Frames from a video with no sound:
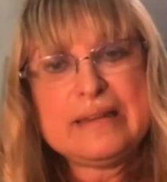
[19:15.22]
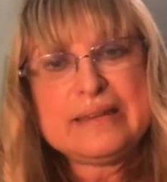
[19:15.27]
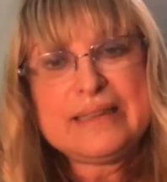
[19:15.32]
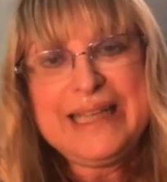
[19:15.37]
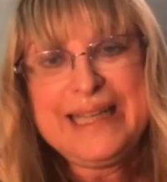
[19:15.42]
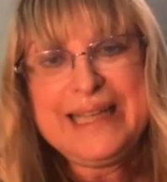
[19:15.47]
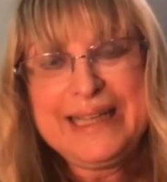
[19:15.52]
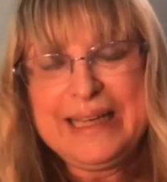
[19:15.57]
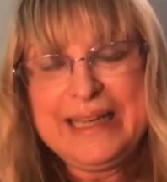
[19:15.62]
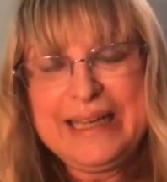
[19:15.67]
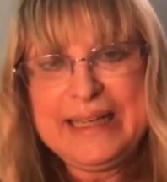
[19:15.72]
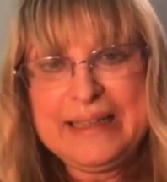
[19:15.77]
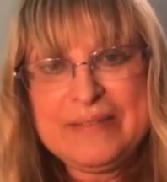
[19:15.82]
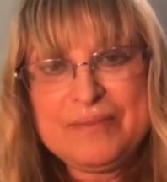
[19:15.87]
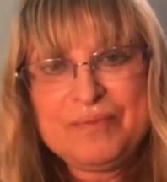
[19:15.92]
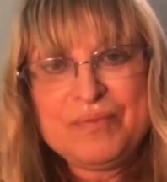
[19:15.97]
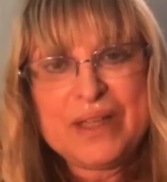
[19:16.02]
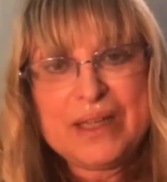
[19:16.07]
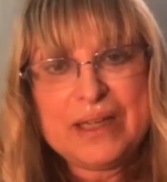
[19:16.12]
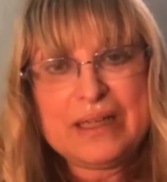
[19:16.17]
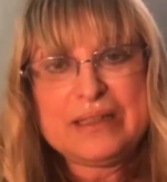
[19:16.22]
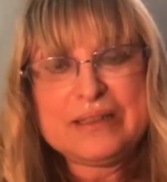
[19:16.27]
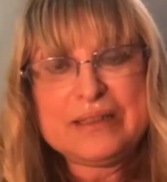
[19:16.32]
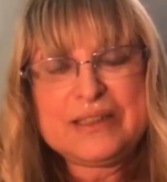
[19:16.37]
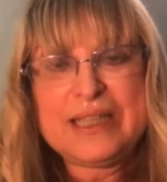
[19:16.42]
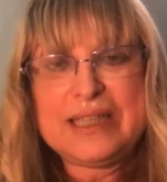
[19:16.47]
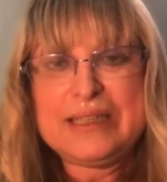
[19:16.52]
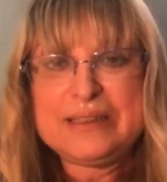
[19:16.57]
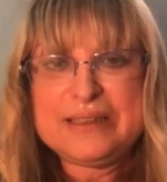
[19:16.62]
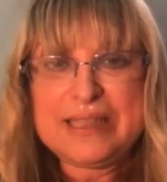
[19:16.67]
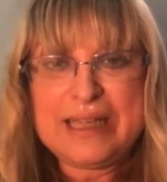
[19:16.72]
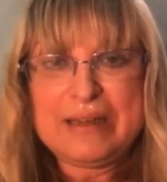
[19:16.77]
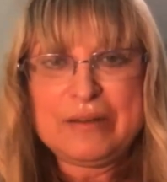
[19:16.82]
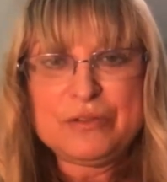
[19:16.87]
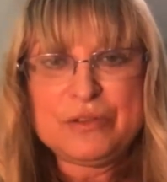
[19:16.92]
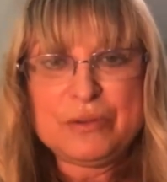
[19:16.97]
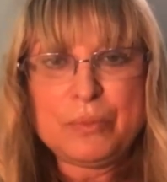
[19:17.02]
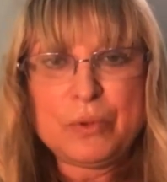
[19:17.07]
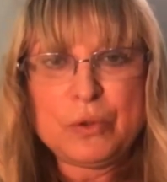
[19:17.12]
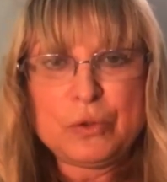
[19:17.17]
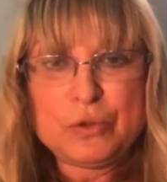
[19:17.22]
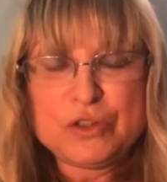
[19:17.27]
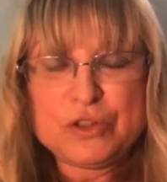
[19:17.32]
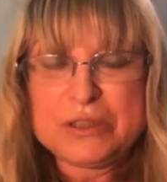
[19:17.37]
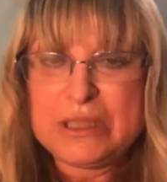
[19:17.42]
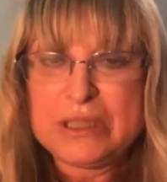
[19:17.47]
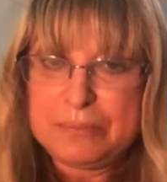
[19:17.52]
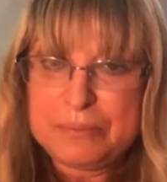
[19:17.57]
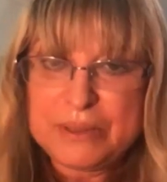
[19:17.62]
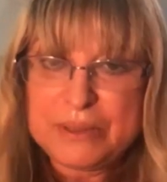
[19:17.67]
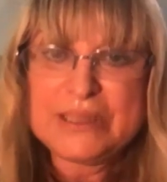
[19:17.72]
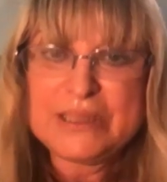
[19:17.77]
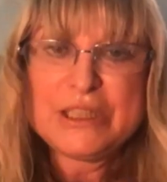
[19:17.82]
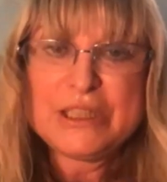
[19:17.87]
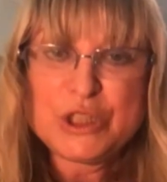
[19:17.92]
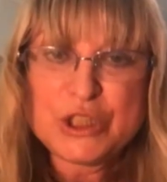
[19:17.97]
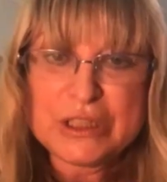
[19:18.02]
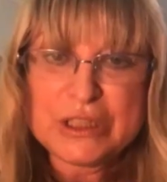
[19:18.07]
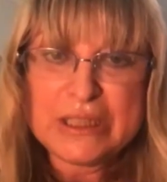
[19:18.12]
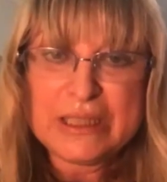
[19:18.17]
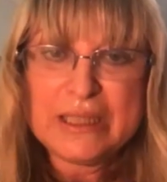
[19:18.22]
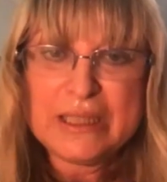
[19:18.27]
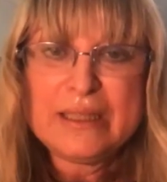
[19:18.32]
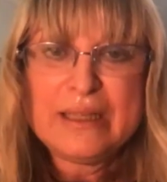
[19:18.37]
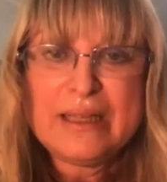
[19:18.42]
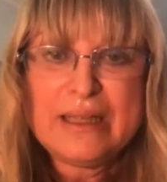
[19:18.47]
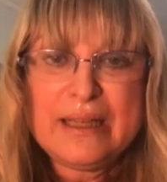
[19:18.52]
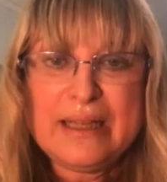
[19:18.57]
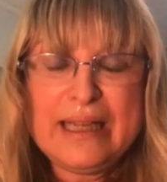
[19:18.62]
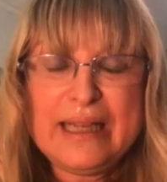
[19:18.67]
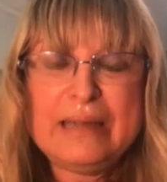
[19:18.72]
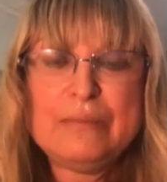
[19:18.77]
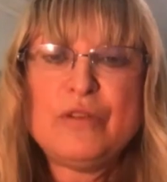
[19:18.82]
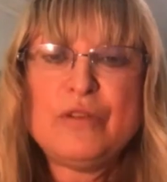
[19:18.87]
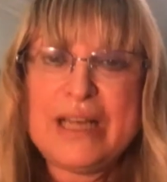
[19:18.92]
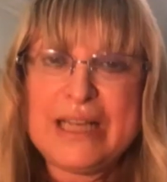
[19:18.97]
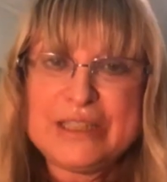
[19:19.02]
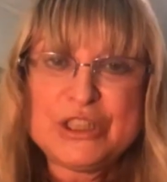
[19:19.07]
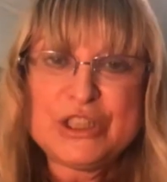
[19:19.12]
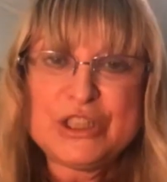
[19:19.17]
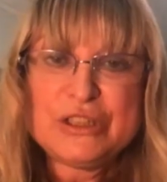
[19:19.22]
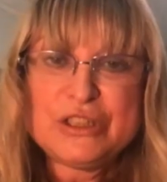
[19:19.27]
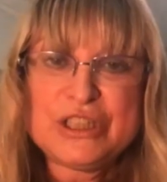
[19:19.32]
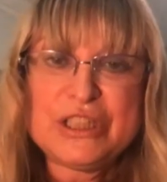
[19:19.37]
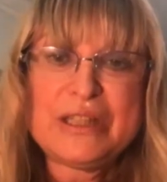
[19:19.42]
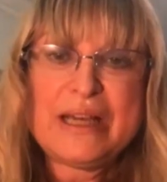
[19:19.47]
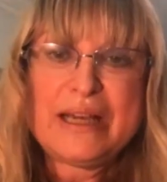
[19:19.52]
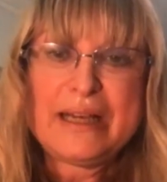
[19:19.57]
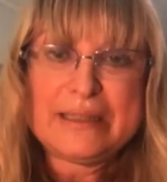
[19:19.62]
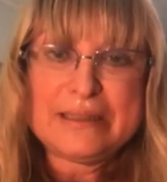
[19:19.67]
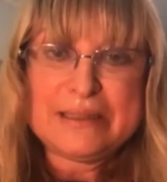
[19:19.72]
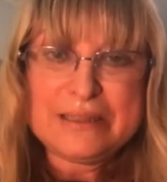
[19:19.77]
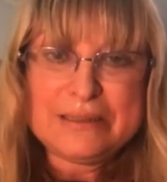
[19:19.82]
clearly sets out the board's position in relation to that.